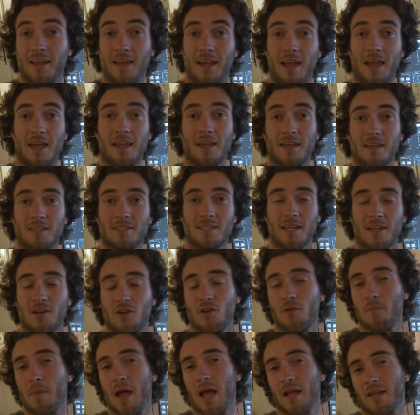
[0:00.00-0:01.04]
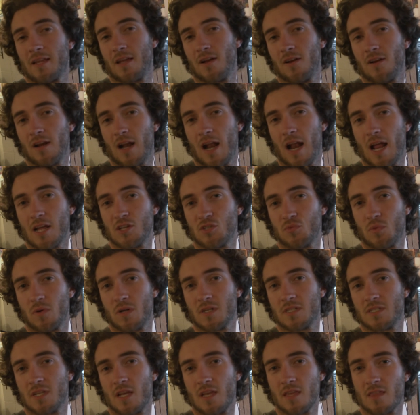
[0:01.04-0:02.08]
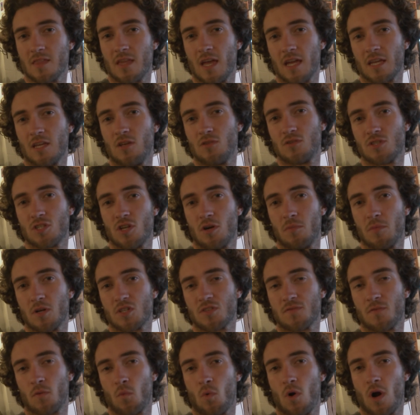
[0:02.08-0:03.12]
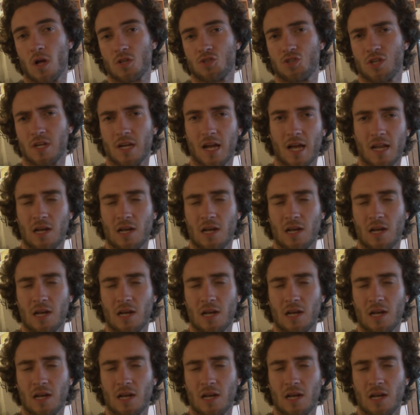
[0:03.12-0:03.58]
Hey, it's Editor Matt here, and I just want to say thank you so much for watching.